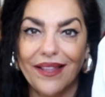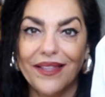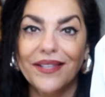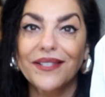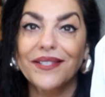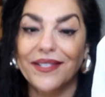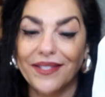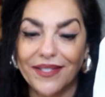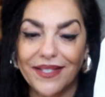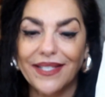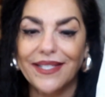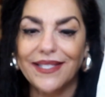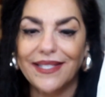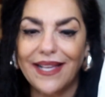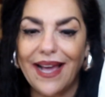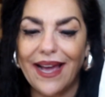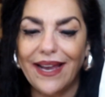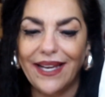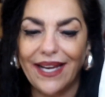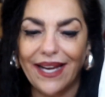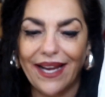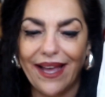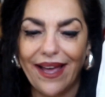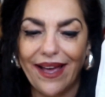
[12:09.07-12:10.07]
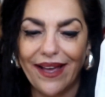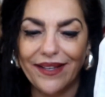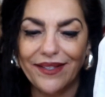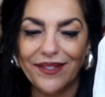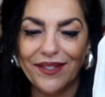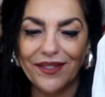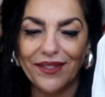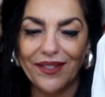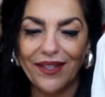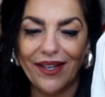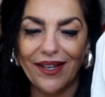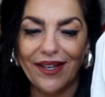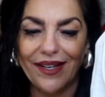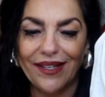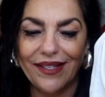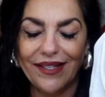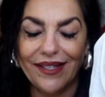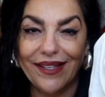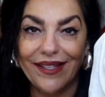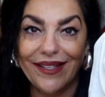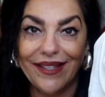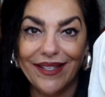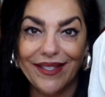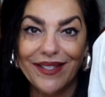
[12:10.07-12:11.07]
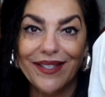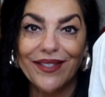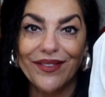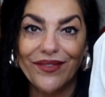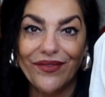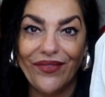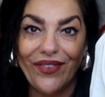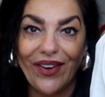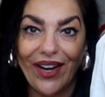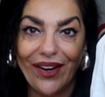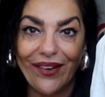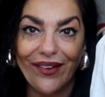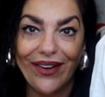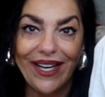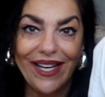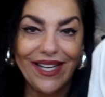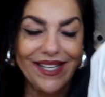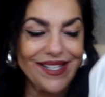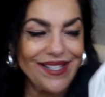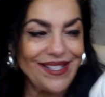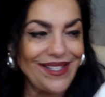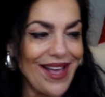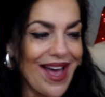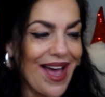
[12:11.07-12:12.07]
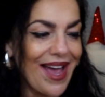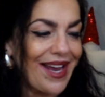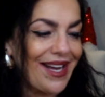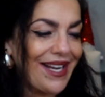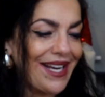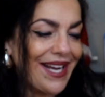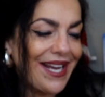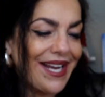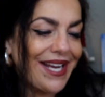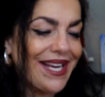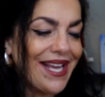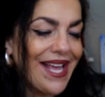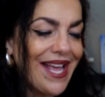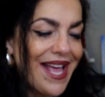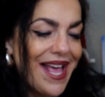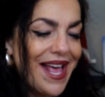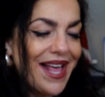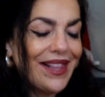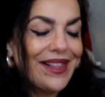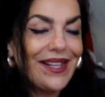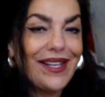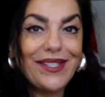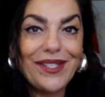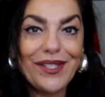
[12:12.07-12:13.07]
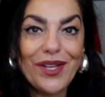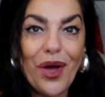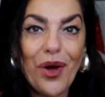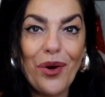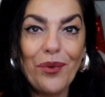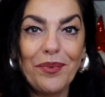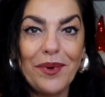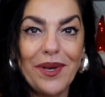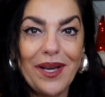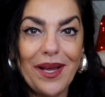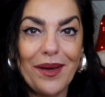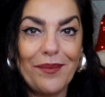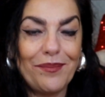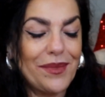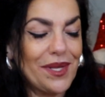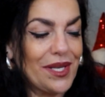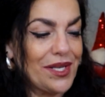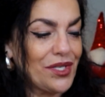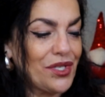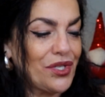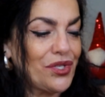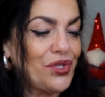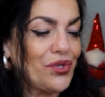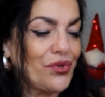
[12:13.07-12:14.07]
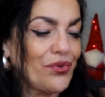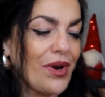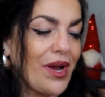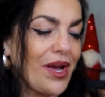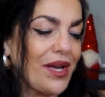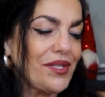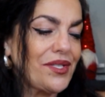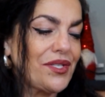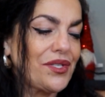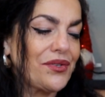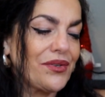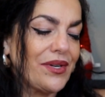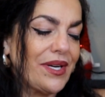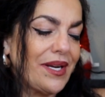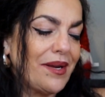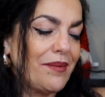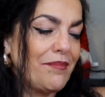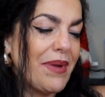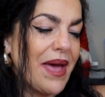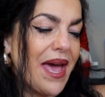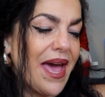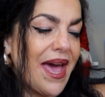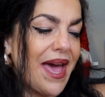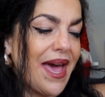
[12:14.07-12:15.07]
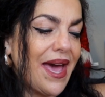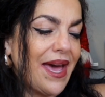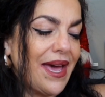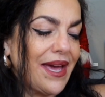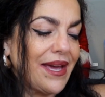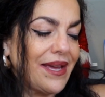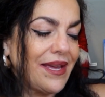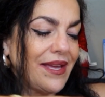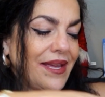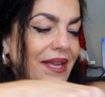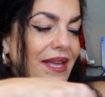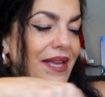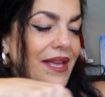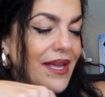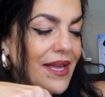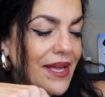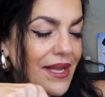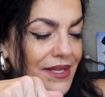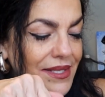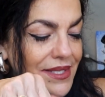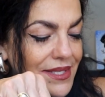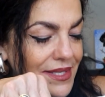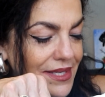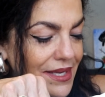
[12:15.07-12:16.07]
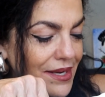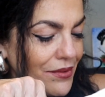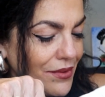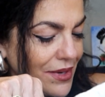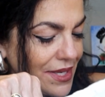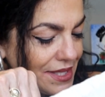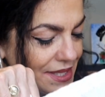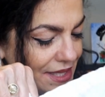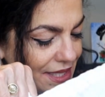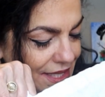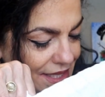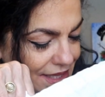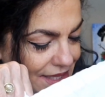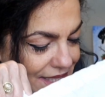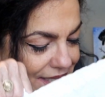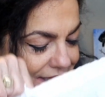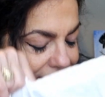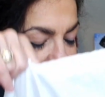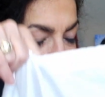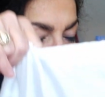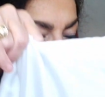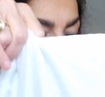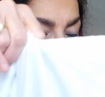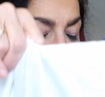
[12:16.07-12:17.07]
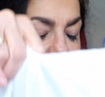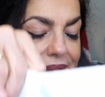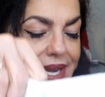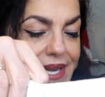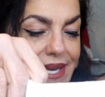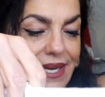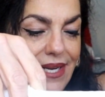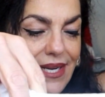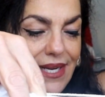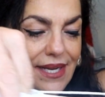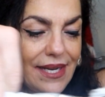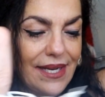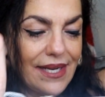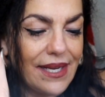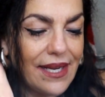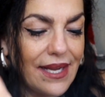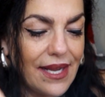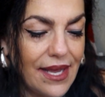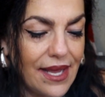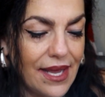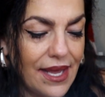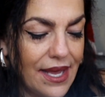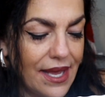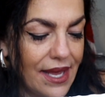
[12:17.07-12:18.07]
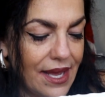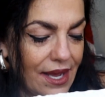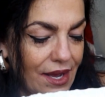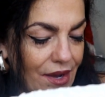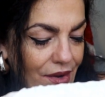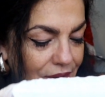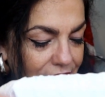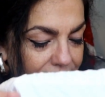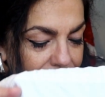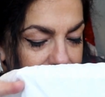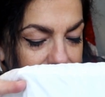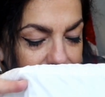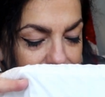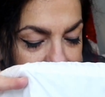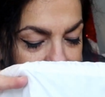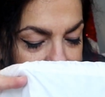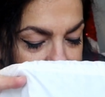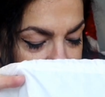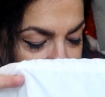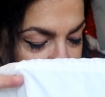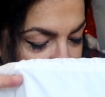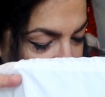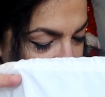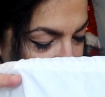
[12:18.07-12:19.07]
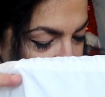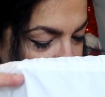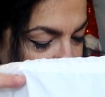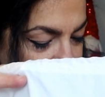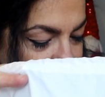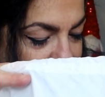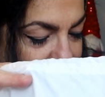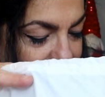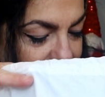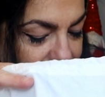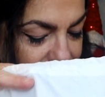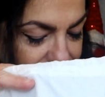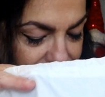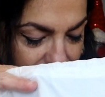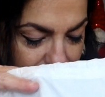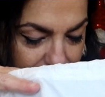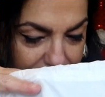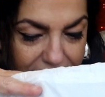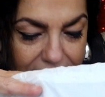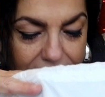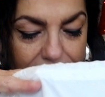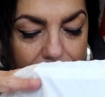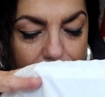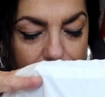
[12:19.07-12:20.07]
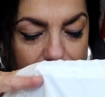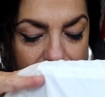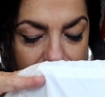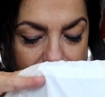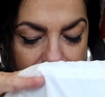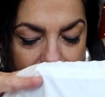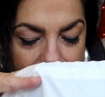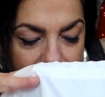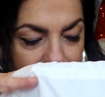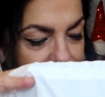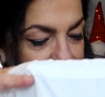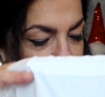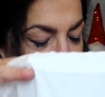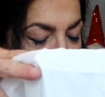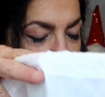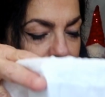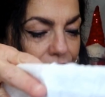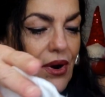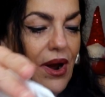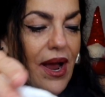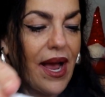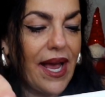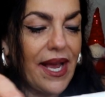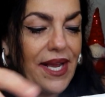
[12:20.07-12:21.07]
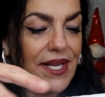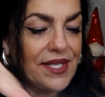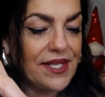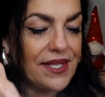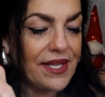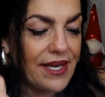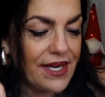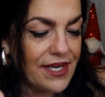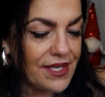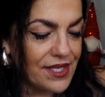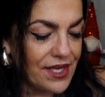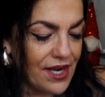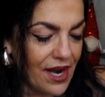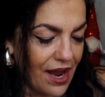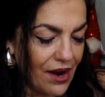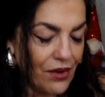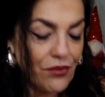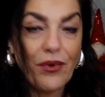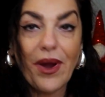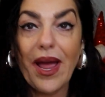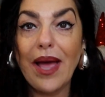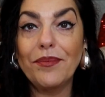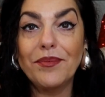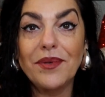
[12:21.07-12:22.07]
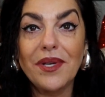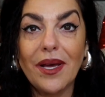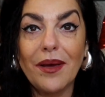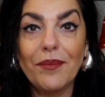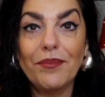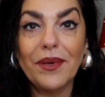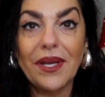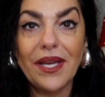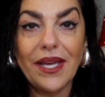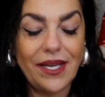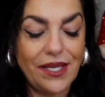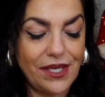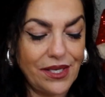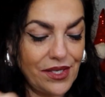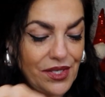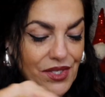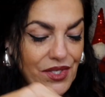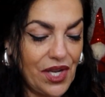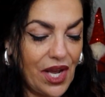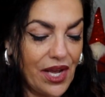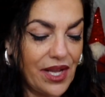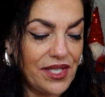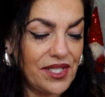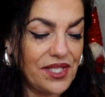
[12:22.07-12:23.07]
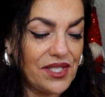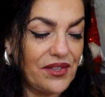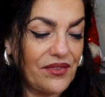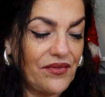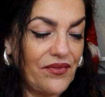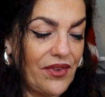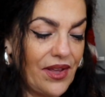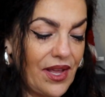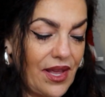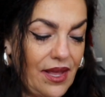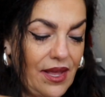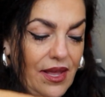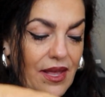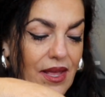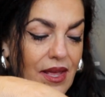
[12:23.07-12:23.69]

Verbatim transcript: This is exciting, guys. This is very exciting. Let's open up this drawstring bag and see what's inside. Okay, right off the bat, I'm a little surprised that it's not wrapped up in tons of